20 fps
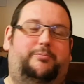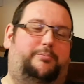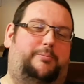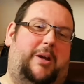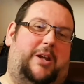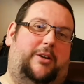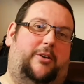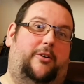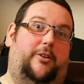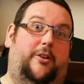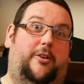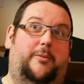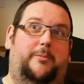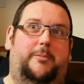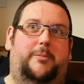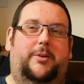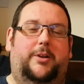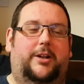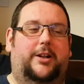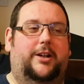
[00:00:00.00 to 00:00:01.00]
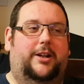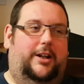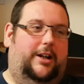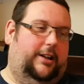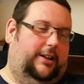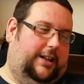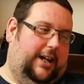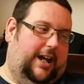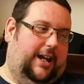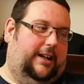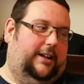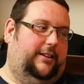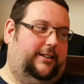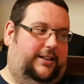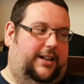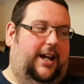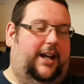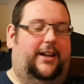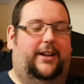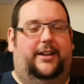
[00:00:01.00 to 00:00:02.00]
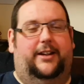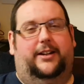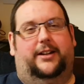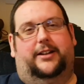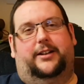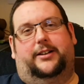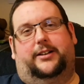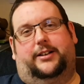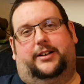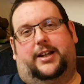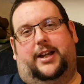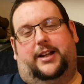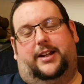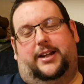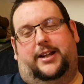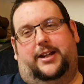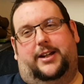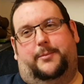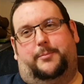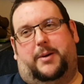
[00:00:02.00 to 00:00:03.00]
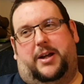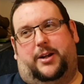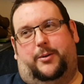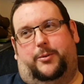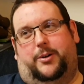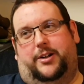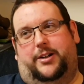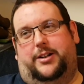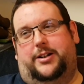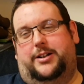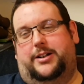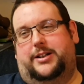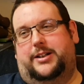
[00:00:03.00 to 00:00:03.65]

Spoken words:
bid on them and get the better one?